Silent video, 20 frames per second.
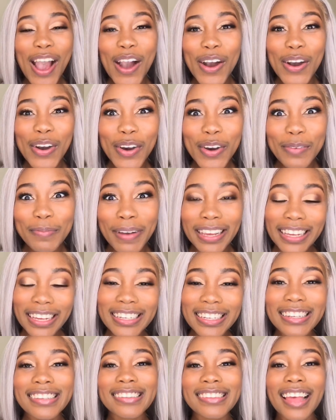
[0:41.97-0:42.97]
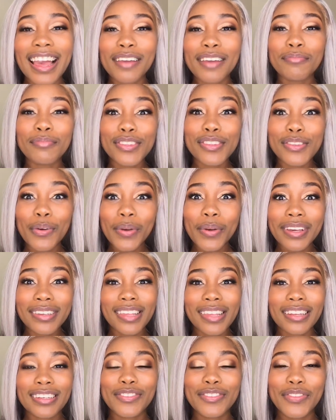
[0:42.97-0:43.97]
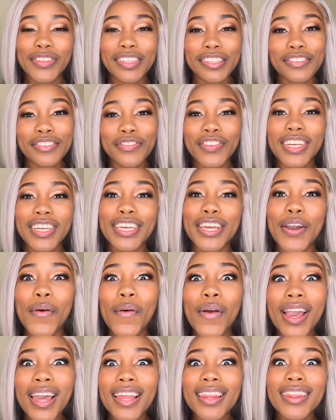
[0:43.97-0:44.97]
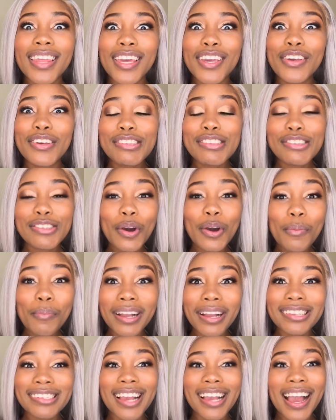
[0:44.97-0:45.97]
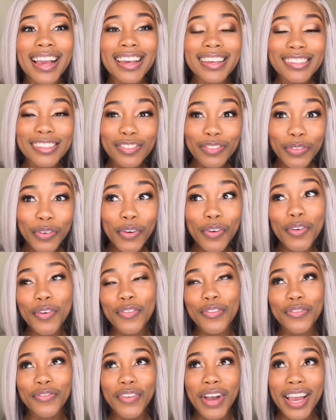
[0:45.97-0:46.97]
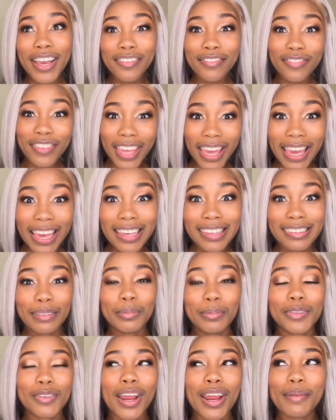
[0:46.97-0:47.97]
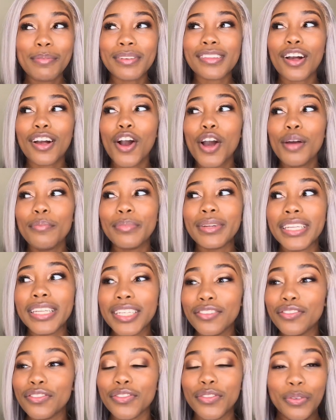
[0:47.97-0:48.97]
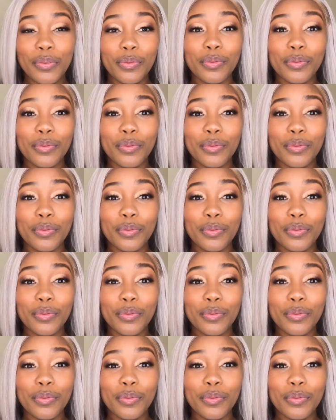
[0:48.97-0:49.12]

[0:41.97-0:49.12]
Oh my goodness, I am so excited for this video. Thank you so much guys for 5k subscribers. I can't believe